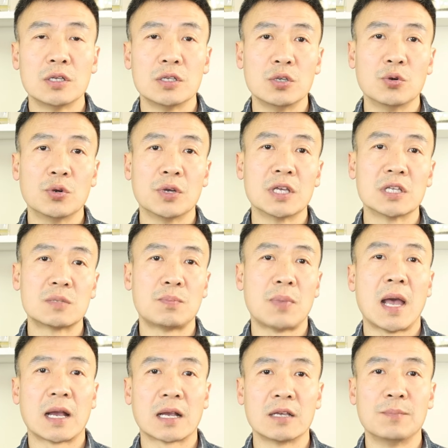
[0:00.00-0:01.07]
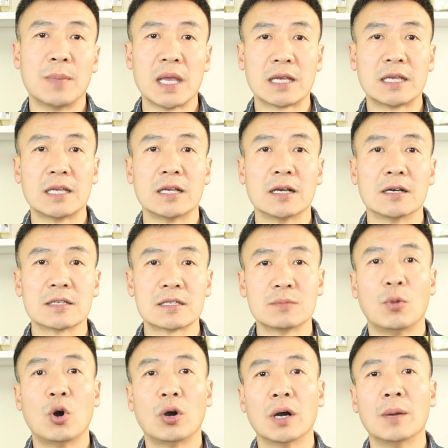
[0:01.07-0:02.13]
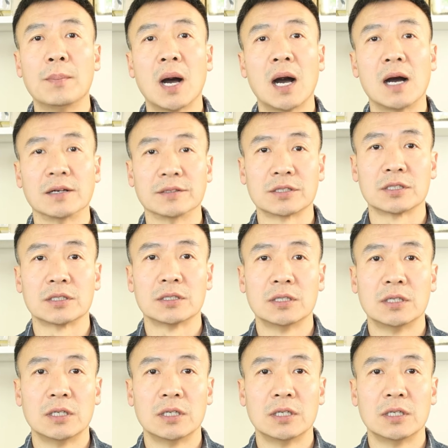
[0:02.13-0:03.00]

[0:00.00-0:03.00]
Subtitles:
you expect making a small amount.